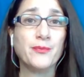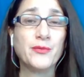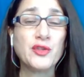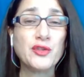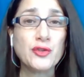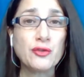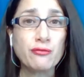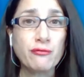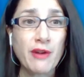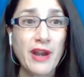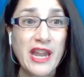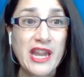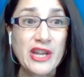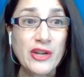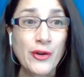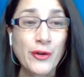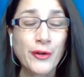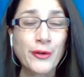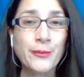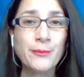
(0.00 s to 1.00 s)

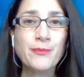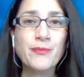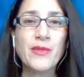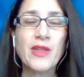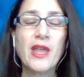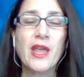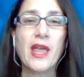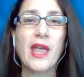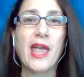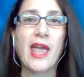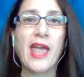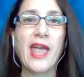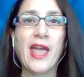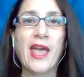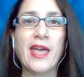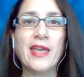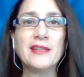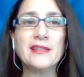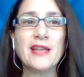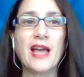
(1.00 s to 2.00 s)
trainer.
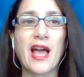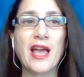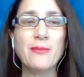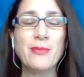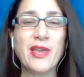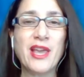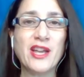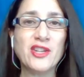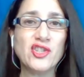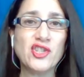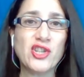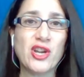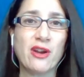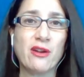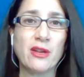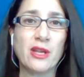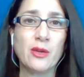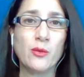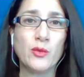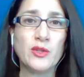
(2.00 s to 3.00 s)
And I began
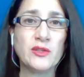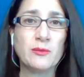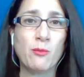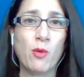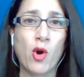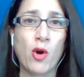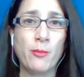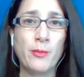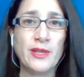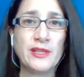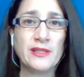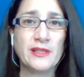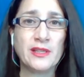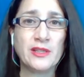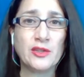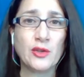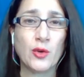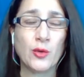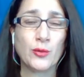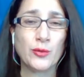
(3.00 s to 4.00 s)
sharing with small business
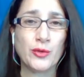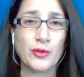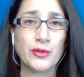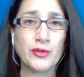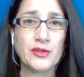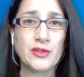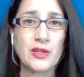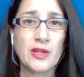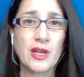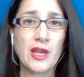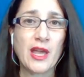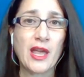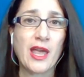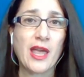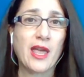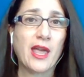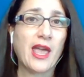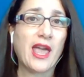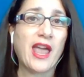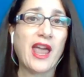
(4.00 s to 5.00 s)
owners
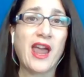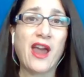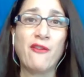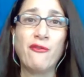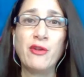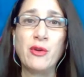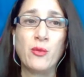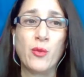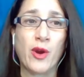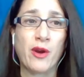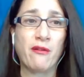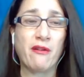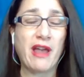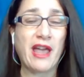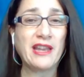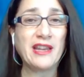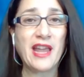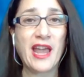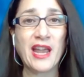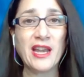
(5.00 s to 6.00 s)
everywhere
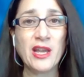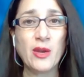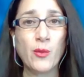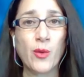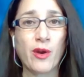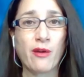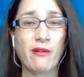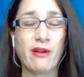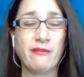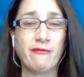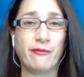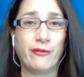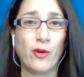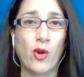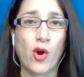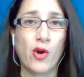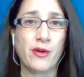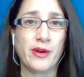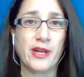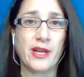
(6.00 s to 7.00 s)
and anywhere in
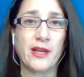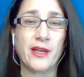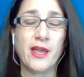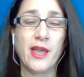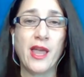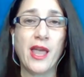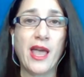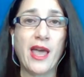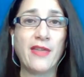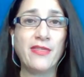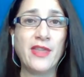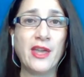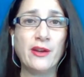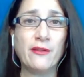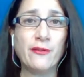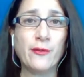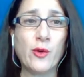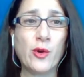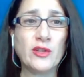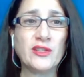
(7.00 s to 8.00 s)
Florida. And then, of
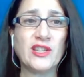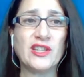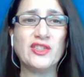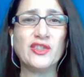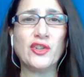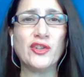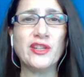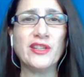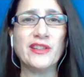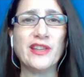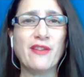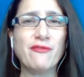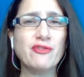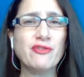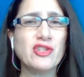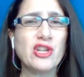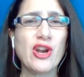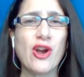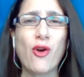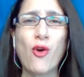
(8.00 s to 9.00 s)
course, I started
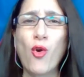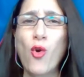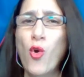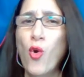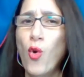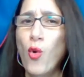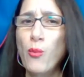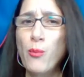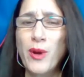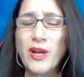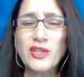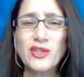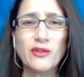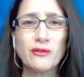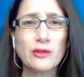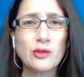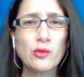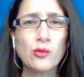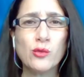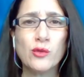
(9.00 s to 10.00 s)
leveraging a whole bunch of
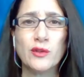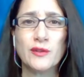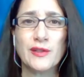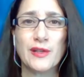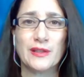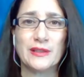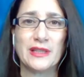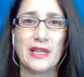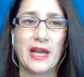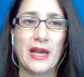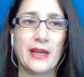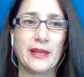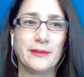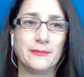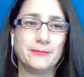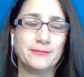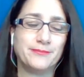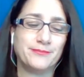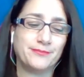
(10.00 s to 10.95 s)
tools online,